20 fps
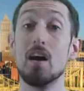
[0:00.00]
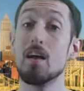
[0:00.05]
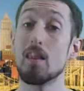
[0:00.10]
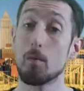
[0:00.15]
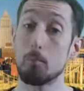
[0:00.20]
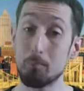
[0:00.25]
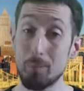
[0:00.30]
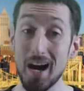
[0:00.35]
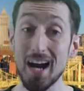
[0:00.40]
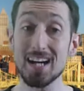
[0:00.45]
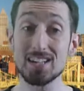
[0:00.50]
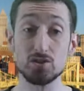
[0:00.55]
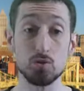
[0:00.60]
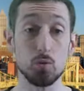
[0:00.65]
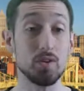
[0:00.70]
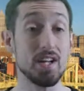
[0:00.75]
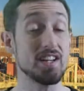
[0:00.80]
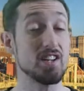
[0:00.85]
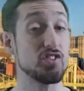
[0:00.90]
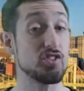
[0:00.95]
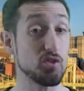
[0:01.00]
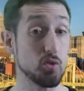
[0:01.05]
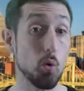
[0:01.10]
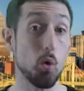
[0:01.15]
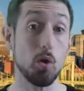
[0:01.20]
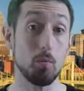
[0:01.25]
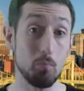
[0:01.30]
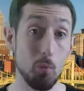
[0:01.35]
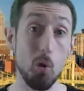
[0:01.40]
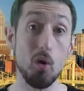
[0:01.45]
the Pirates will need to
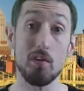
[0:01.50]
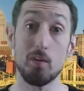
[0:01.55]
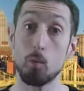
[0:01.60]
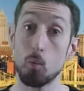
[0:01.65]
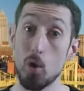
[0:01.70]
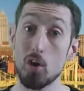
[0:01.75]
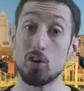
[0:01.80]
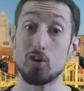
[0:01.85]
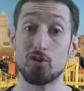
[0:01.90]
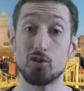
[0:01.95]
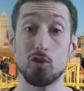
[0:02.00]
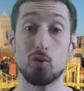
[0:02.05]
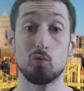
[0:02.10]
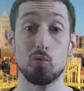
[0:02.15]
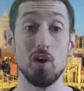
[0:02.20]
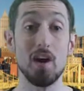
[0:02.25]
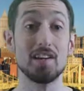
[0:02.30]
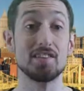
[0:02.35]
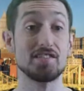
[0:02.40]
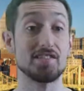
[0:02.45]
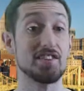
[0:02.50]
score more than 1 or 2 runs